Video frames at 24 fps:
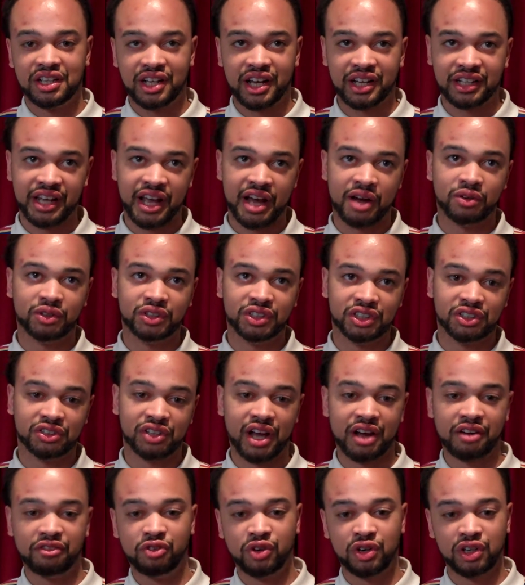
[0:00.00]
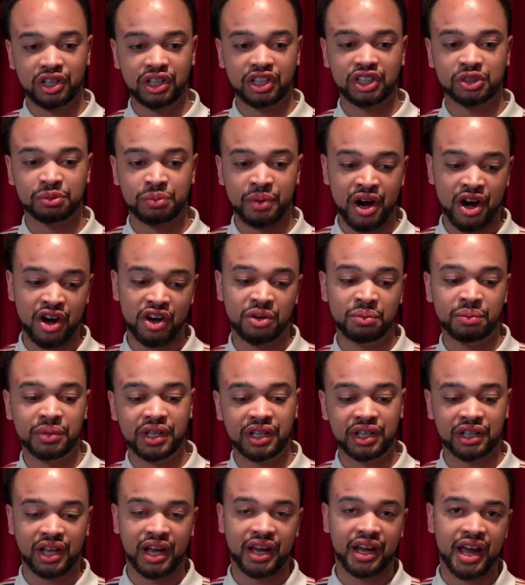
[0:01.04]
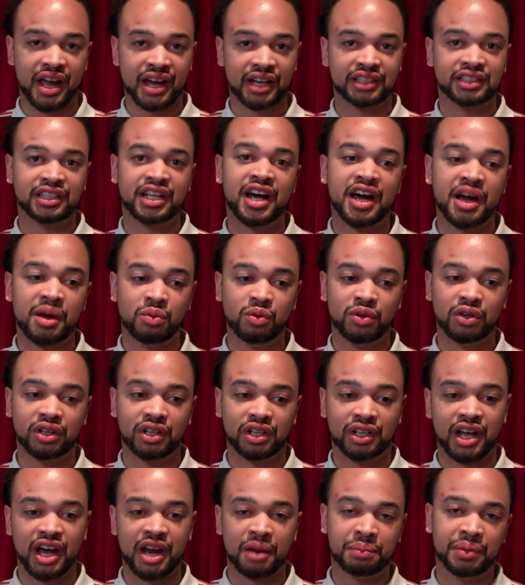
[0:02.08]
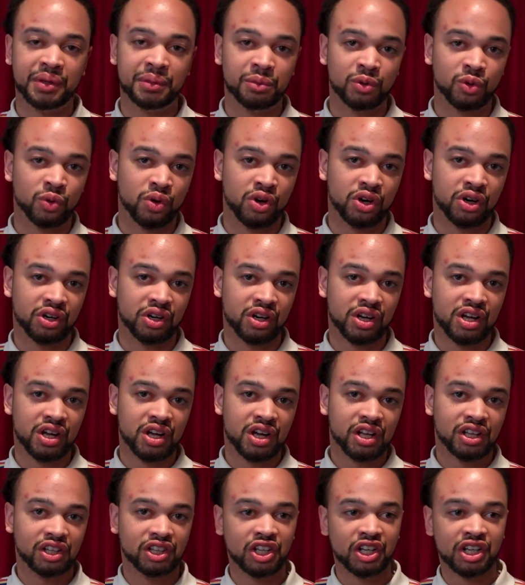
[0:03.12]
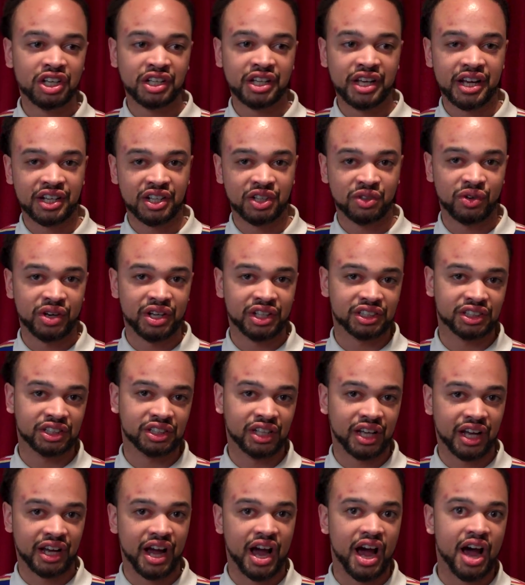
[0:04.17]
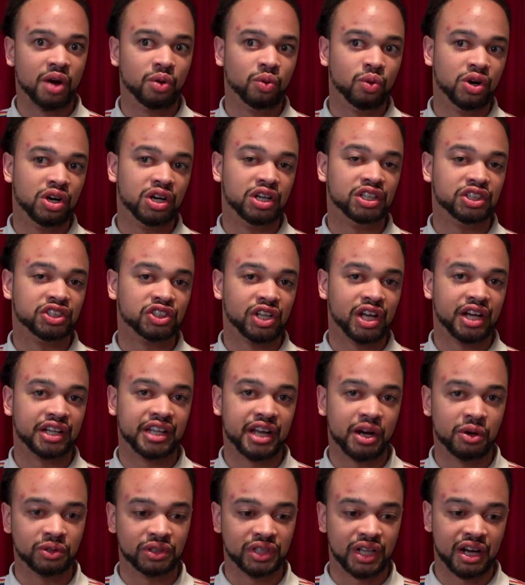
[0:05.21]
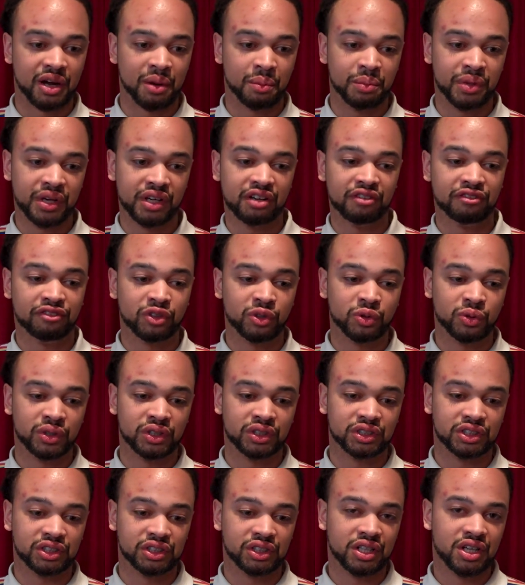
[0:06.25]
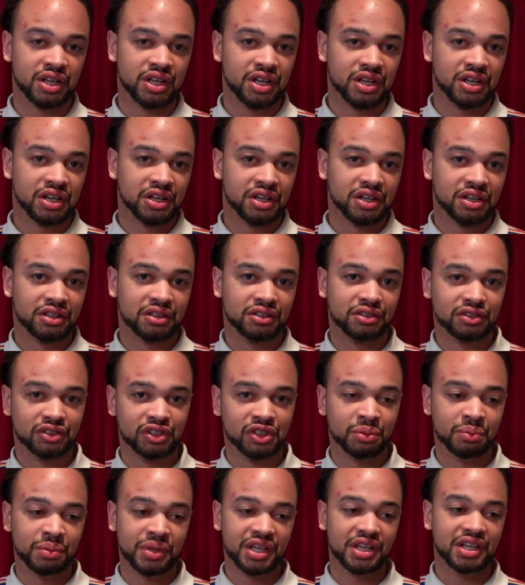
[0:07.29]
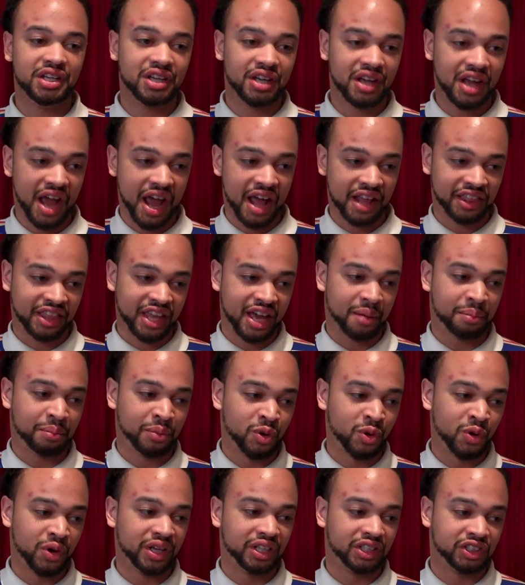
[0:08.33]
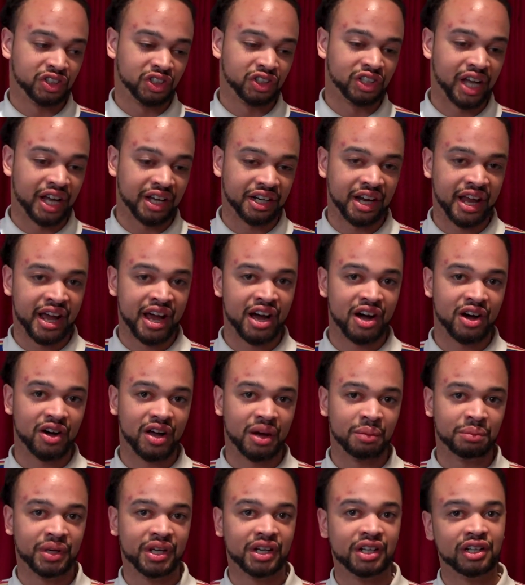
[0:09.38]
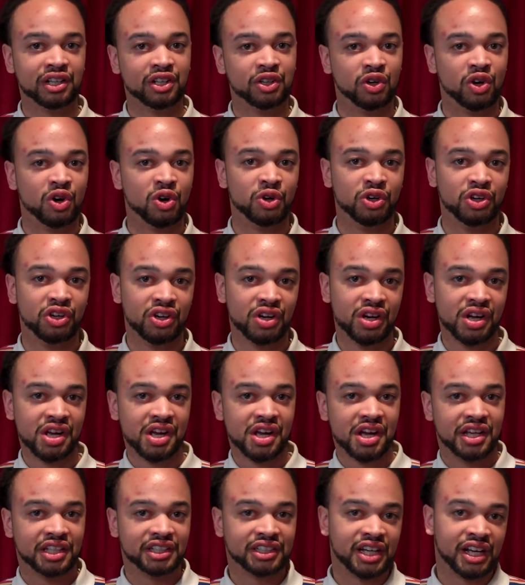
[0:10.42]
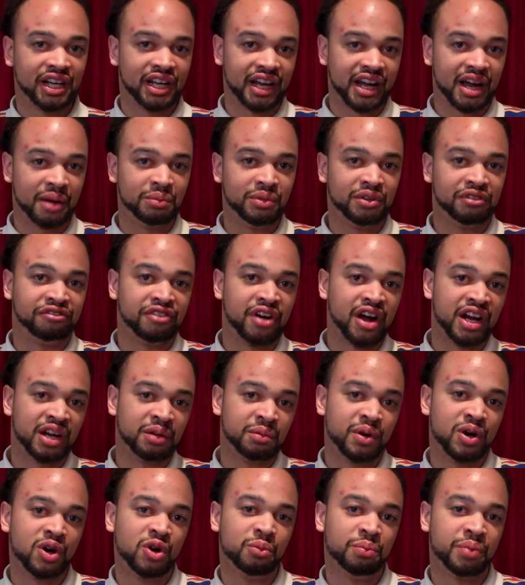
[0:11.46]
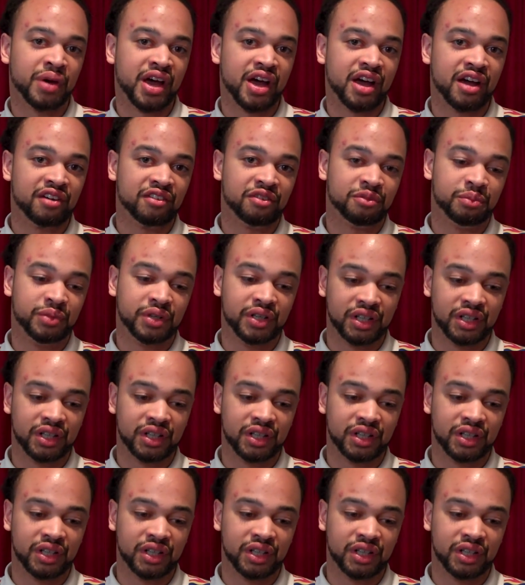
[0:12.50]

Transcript: Like that was just like really inspiring to me. And like at a time when a lot of people weren't looking that direction, like I was. So like that was like a big influence to me at that point. So like now I'm getting a little older. It's kind of like I'm defining my own path.